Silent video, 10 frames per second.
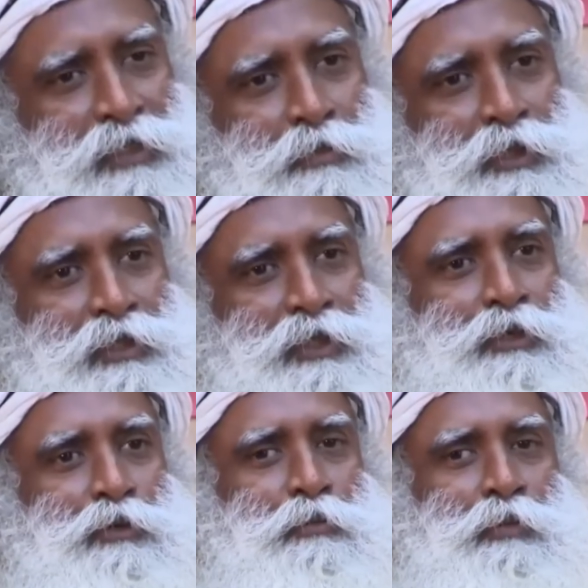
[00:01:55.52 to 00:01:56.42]

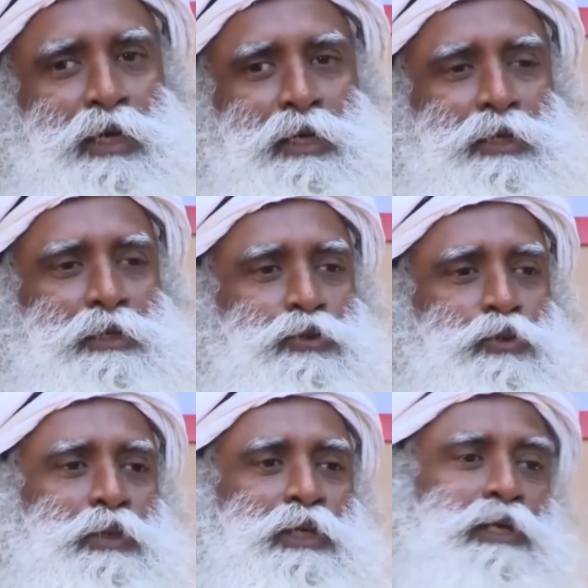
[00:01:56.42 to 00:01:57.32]
mistake you make is you
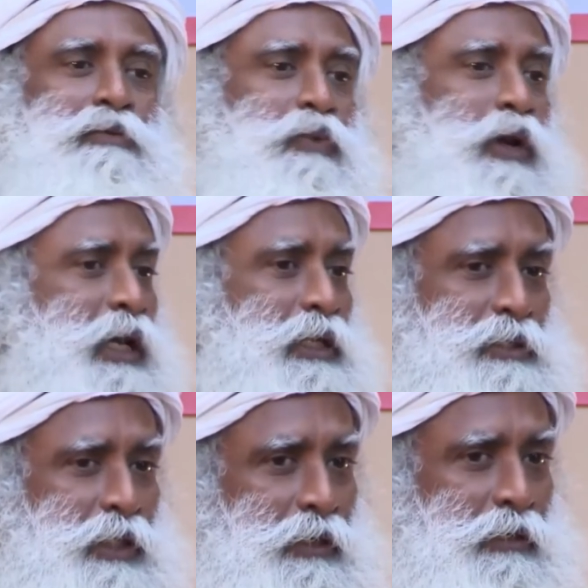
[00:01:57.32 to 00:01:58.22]
believe what I
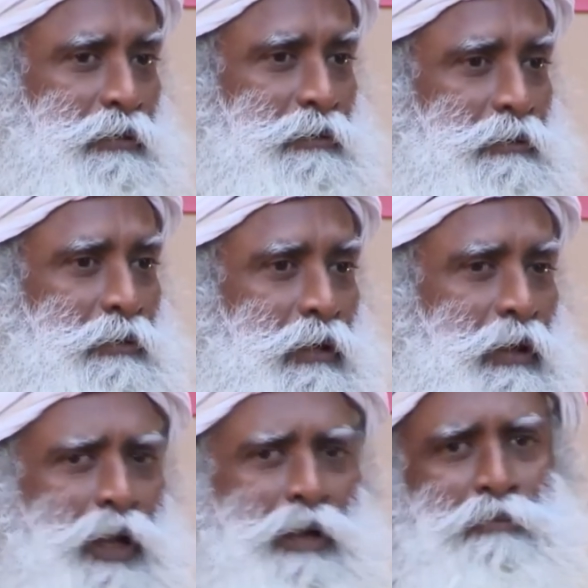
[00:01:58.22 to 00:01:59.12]
say. I'm